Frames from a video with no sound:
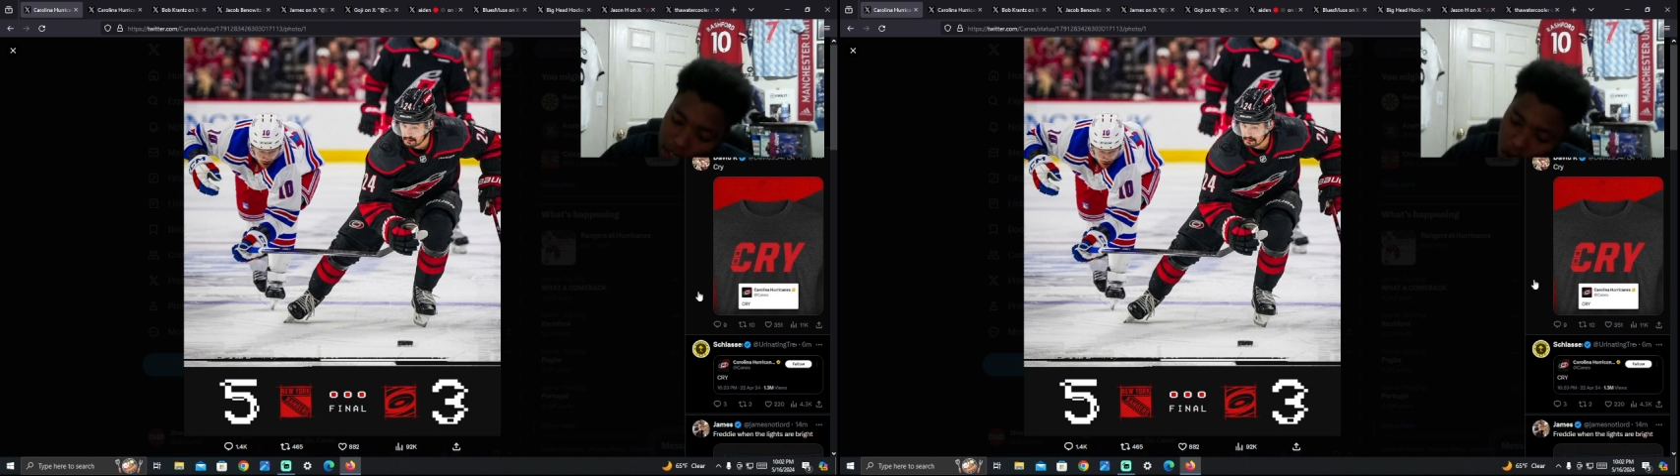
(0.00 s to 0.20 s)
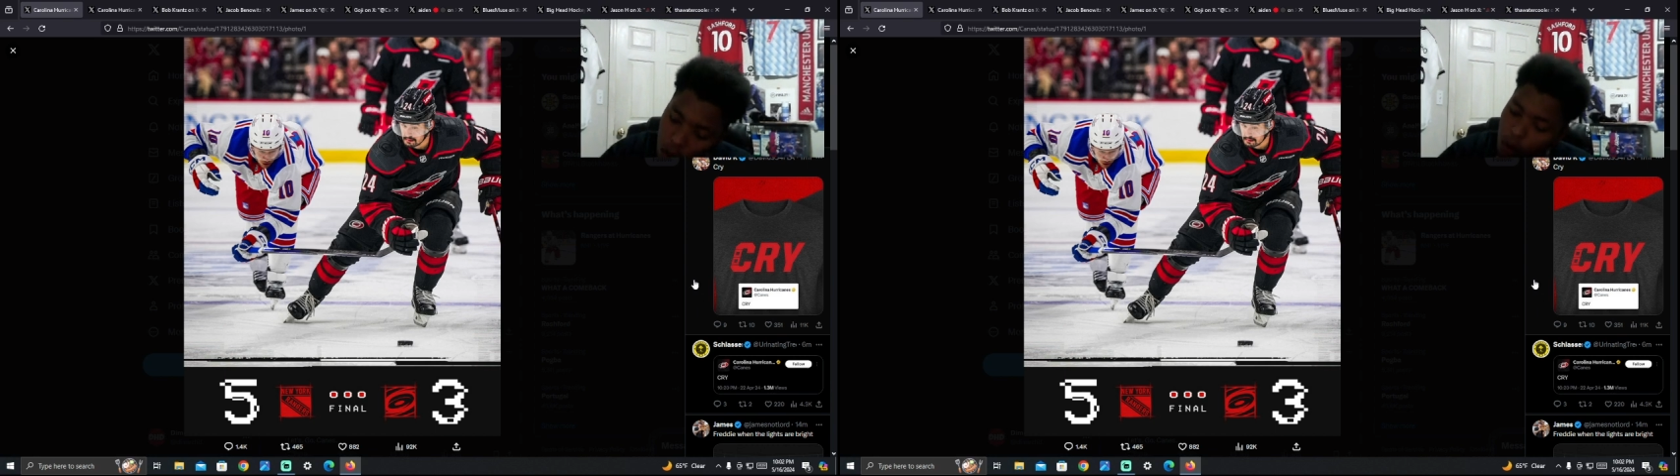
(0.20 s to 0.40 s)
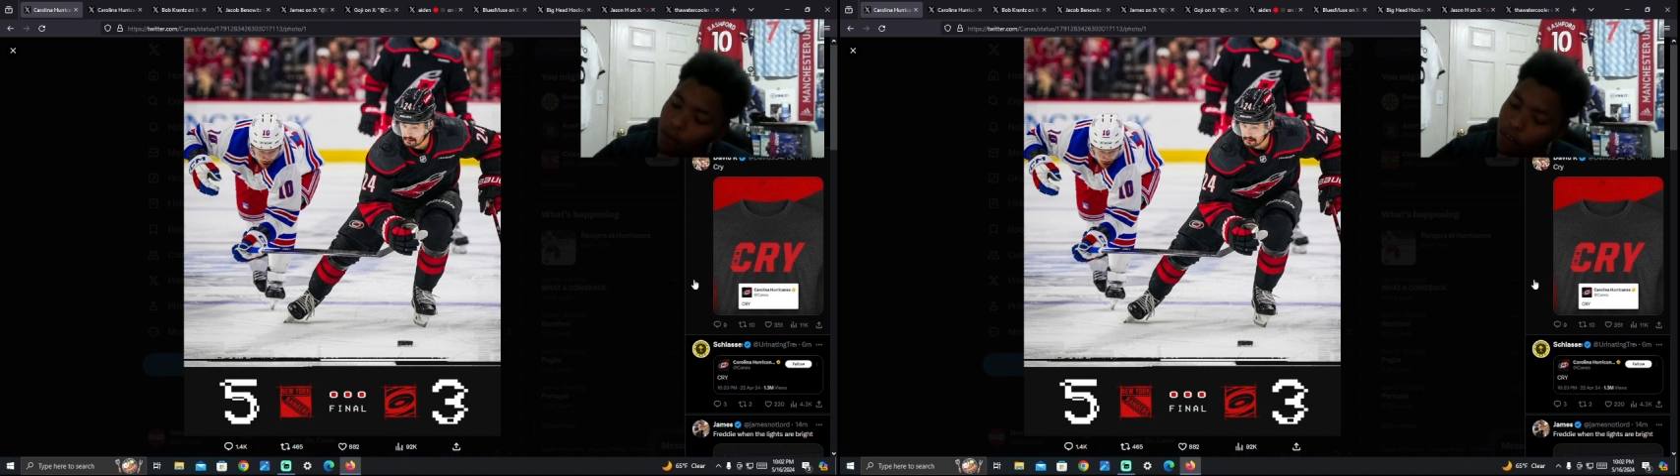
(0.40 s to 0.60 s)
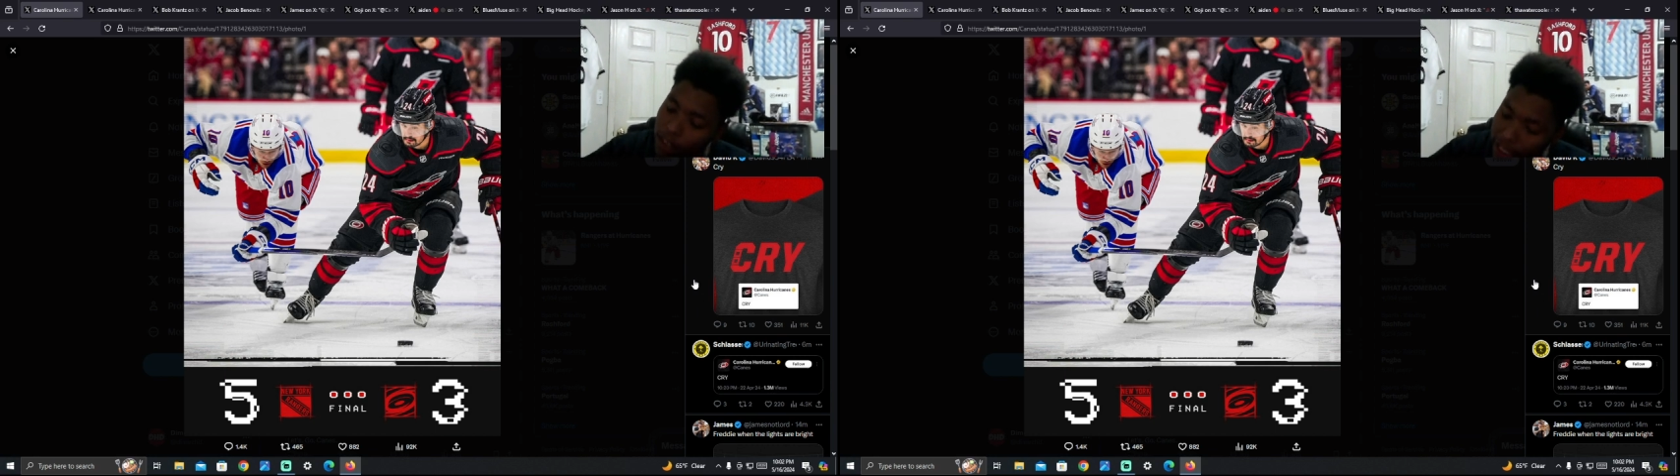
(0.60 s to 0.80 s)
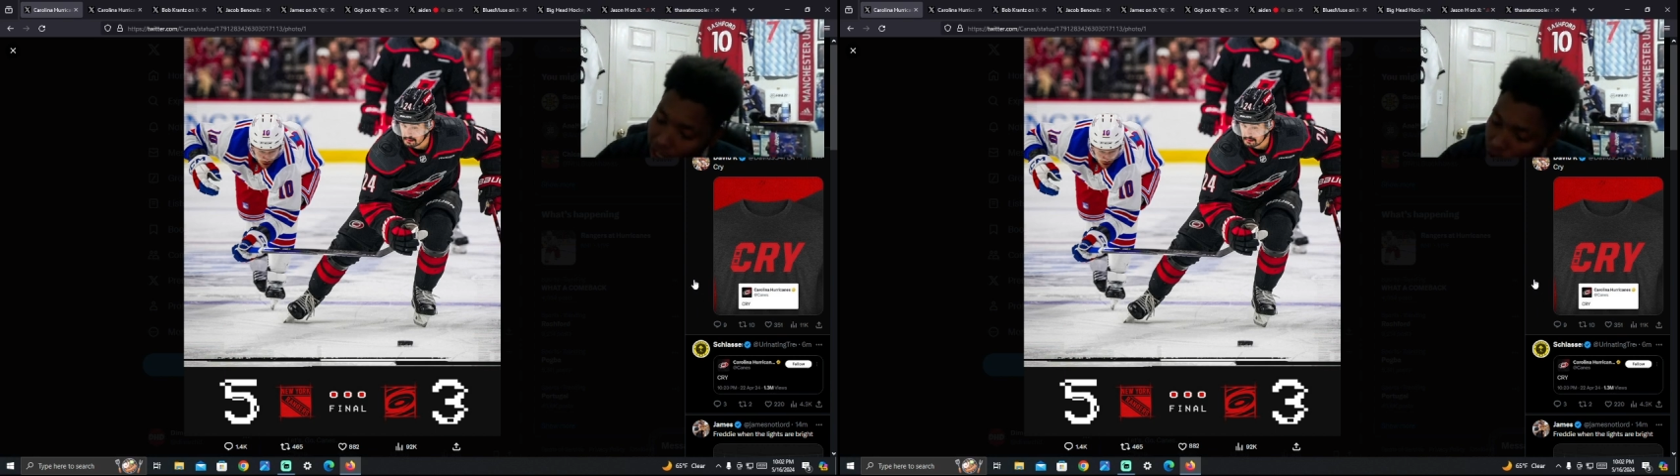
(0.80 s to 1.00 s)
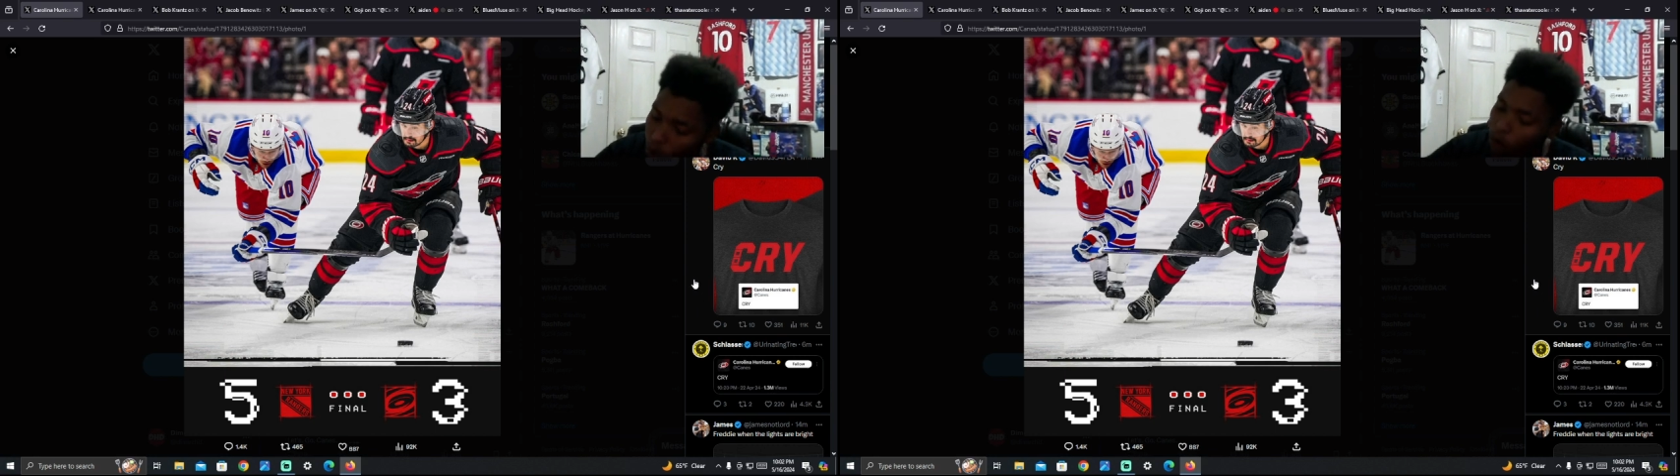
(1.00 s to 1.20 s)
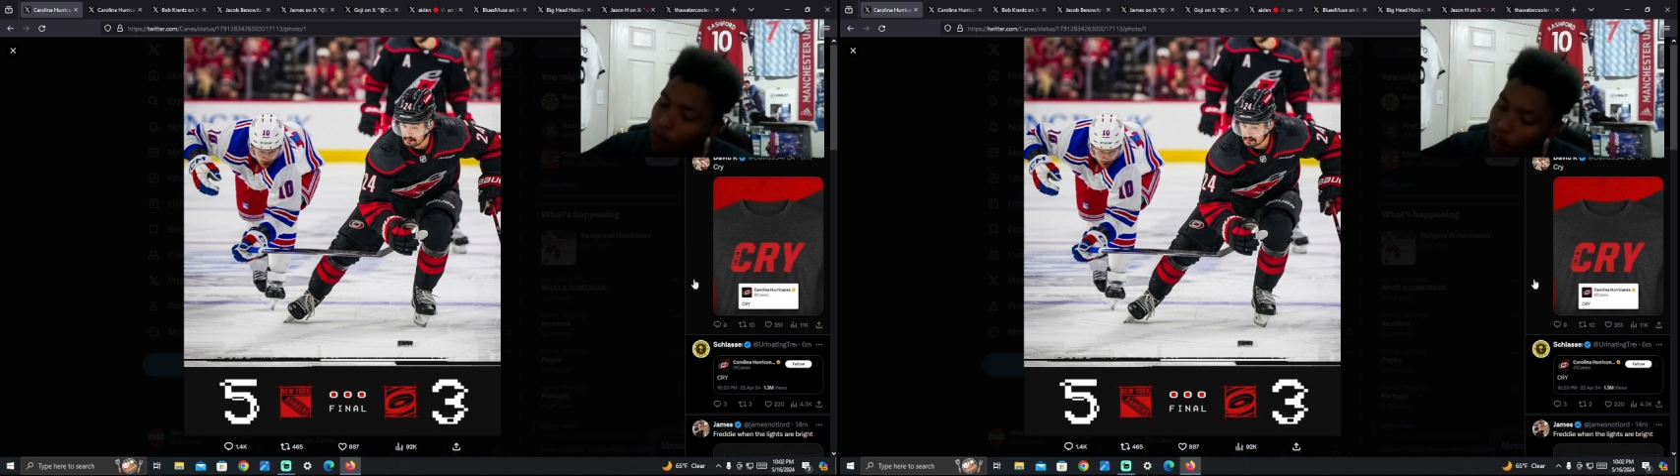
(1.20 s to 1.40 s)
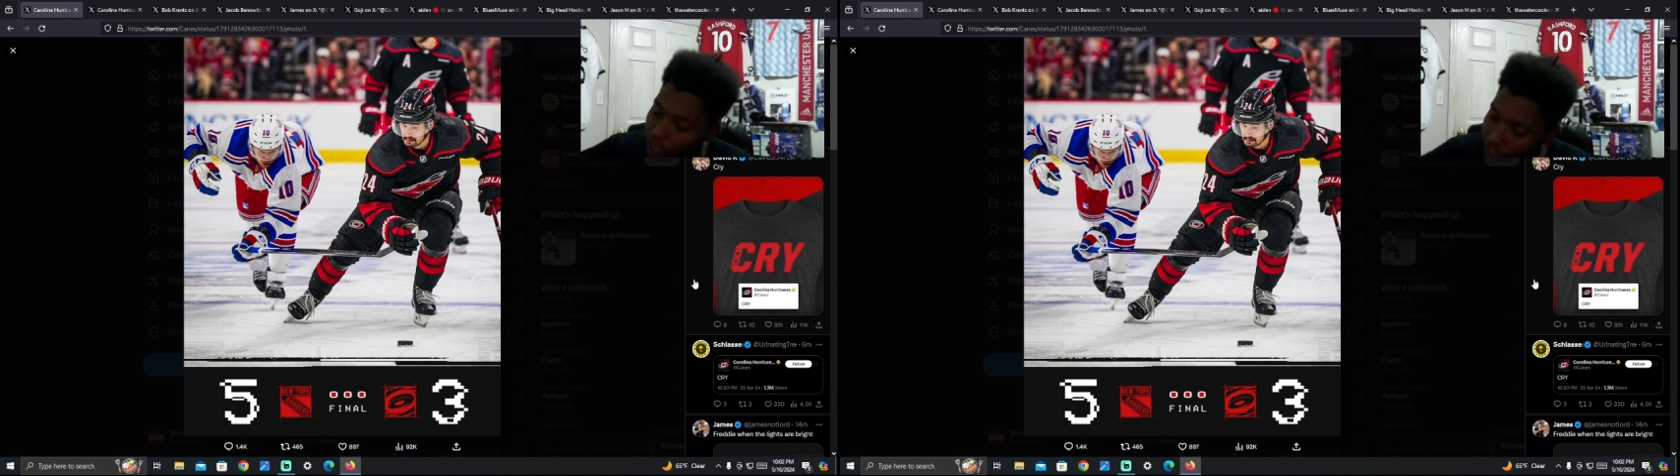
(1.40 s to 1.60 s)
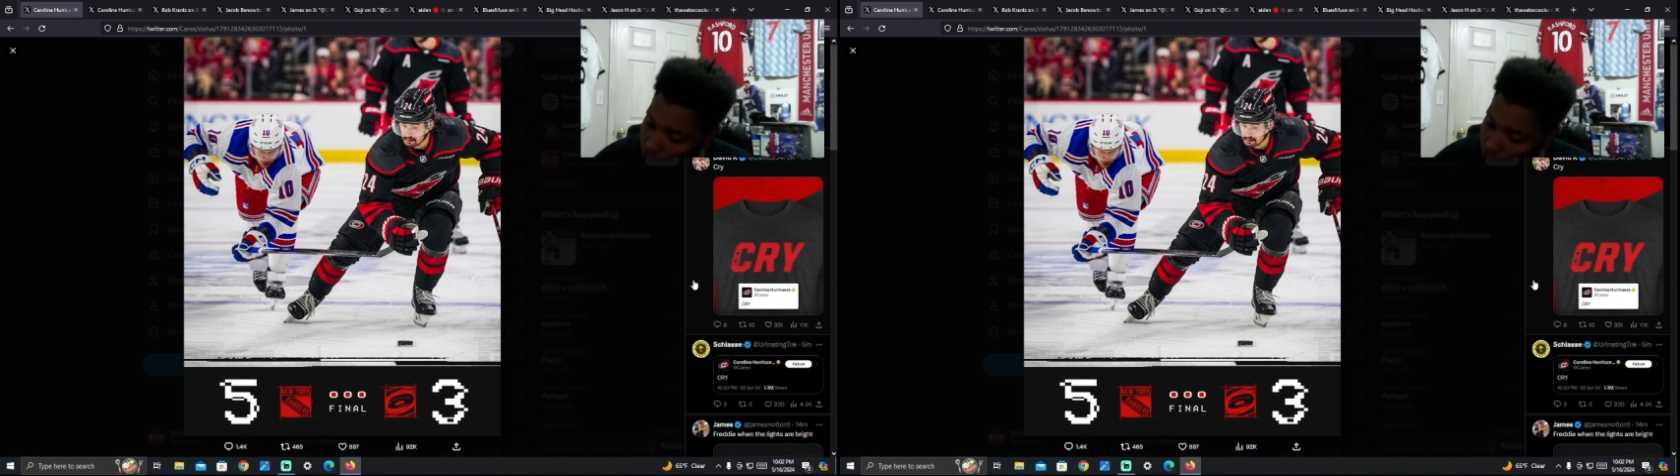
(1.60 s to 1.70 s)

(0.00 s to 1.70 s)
over and over and